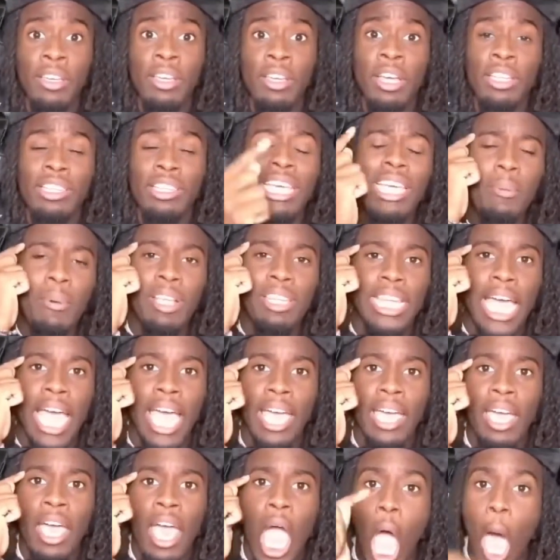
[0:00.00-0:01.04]
Think about that.
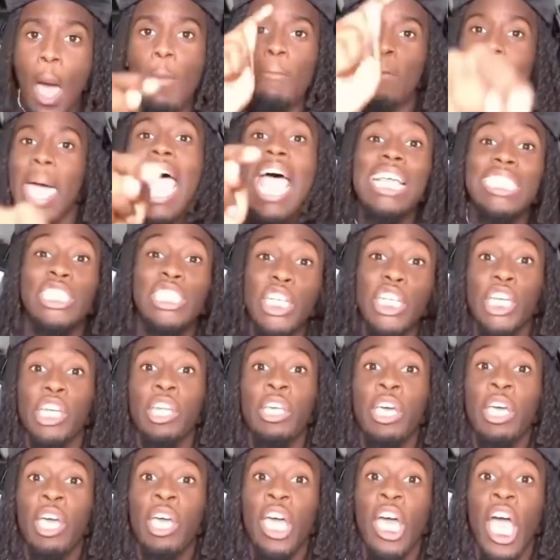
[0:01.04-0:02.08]
Imagine
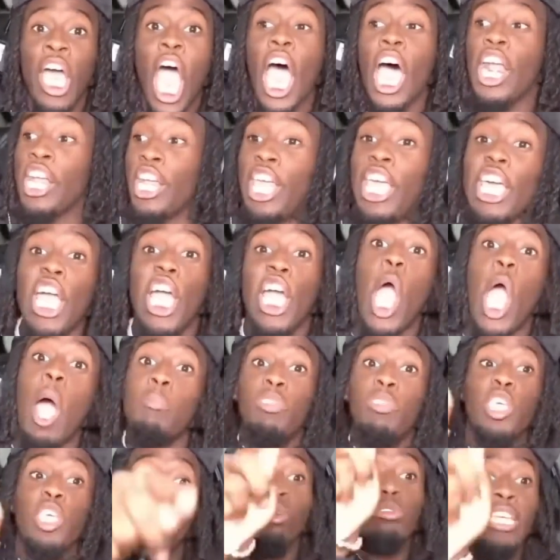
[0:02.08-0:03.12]
a nigga come to
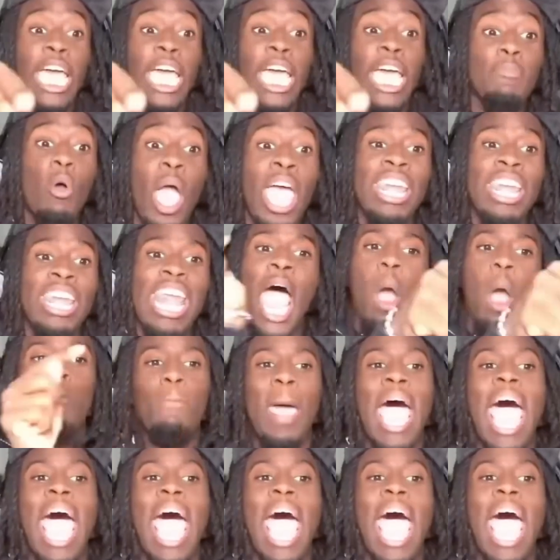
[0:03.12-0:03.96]
your table and outbag